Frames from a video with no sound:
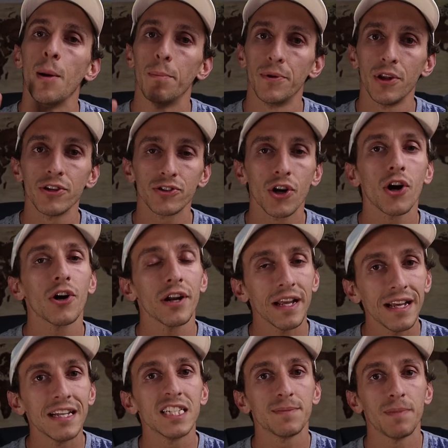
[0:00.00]
But this card
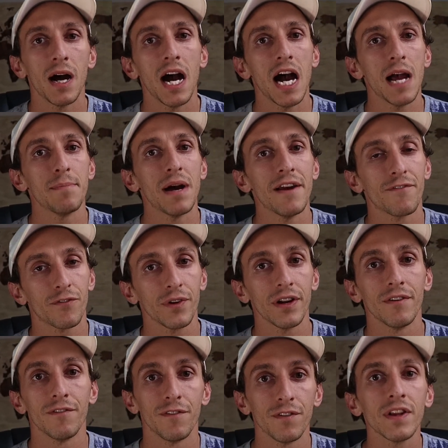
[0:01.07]
is behind my
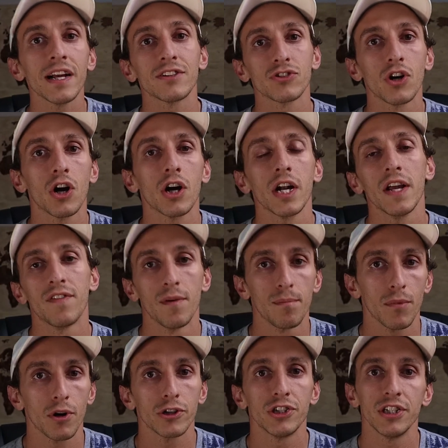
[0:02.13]
Freedom Flex card if a
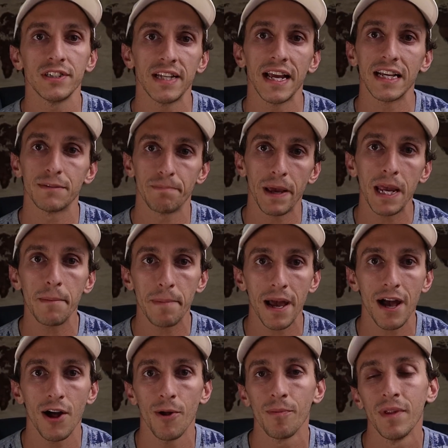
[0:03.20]
merchant takes
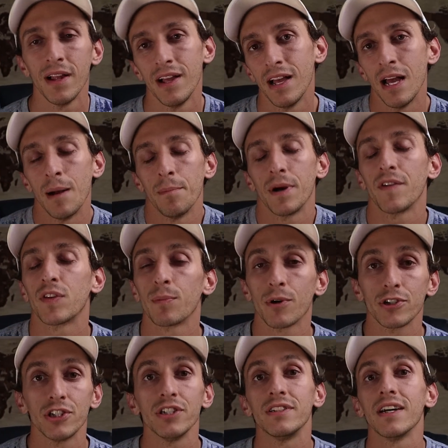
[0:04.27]
PayPal. But if the
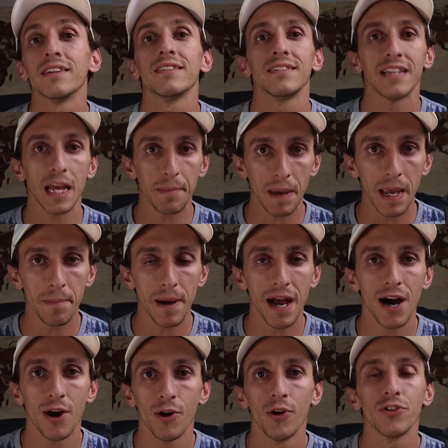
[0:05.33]
merchant doesn't take
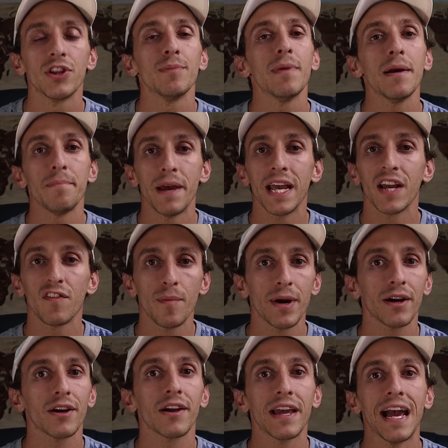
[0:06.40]
PayPal, then my Bank of
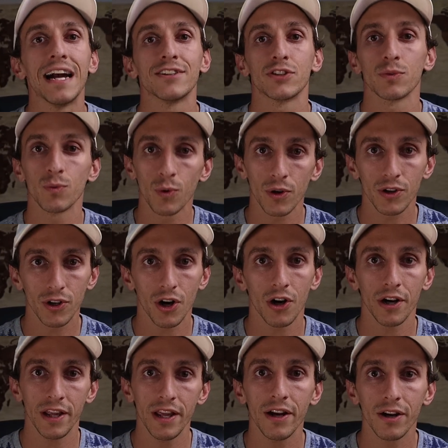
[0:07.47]
America Cash Reward
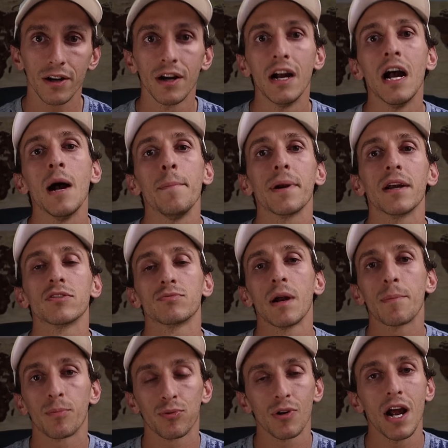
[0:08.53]
card here becomes my
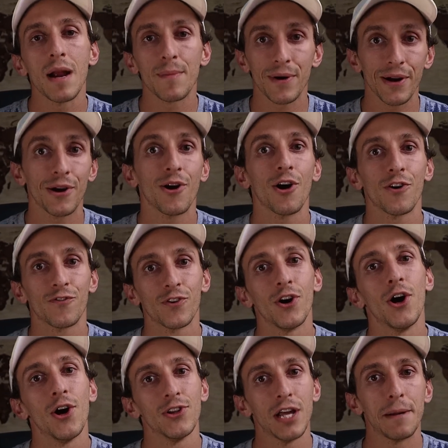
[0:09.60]
primary card for
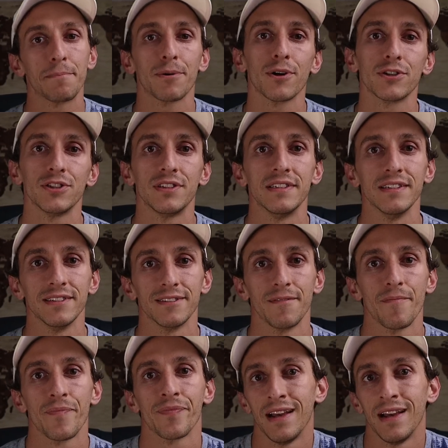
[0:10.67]
online purchases.